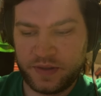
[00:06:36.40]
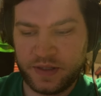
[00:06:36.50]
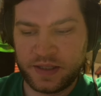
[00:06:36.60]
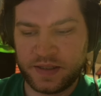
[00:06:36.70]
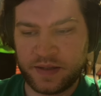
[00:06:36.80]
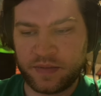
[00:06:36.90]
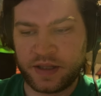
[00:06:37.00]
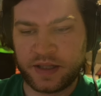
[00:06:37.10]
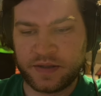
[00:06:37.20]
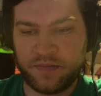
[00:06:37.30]
this is something
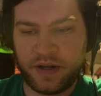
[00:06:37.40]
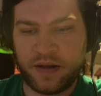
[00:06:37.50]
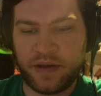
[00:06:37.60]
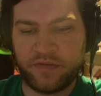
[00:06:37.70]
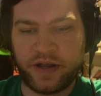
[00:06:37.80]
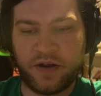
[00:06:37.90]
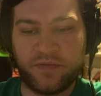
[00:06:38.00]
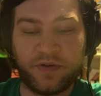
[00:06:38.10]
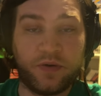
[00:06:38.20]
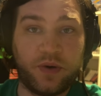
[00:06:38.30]
that's been on my radar
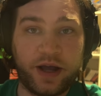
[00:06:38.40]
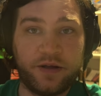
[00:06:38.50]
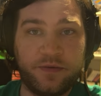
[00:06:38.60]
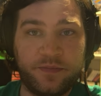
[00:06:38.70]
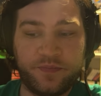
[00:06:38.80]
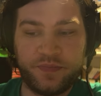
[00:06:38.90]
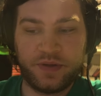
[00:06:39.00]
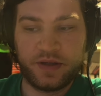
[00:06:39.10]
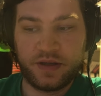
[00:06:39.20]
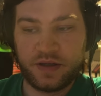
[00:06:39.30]
for a while
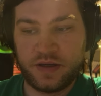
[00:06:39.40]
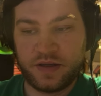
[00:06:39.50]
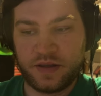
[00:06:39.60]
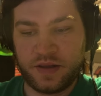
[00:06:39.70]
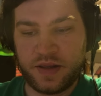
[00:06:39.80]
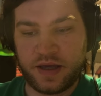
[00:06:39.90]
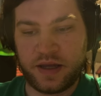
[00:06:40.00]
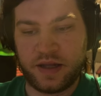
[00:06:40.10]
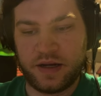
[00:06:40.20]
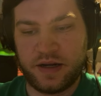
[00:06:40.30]

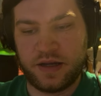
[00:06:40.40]
that